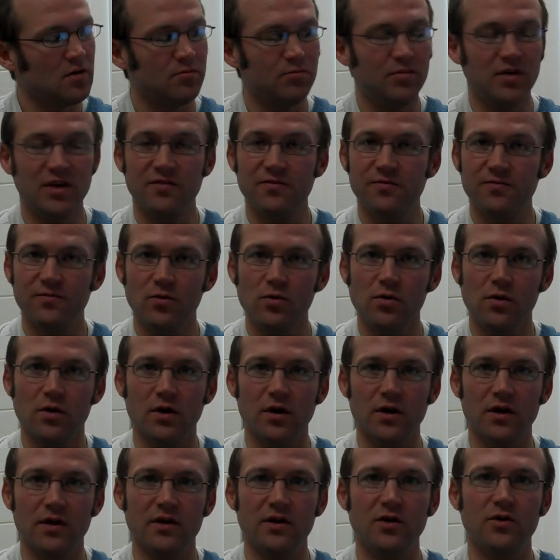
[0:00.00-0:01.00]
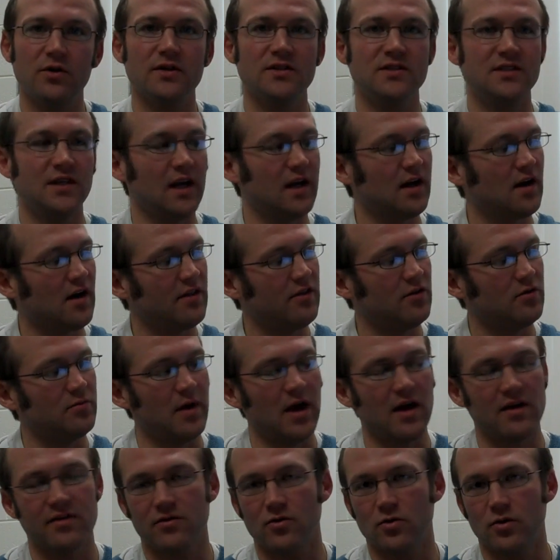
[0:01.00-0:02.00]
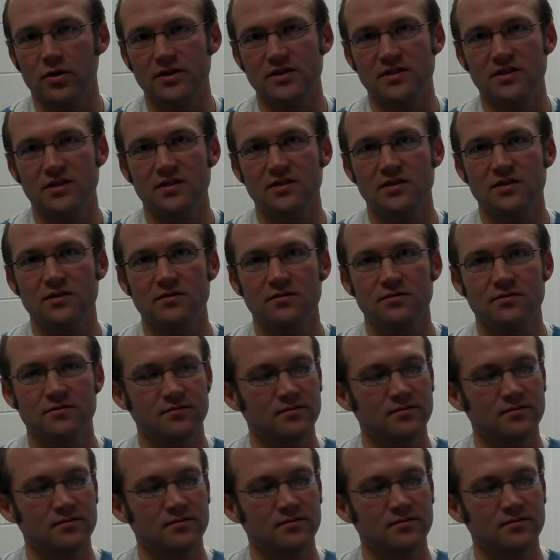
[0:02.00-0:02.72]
before you can take other math courses.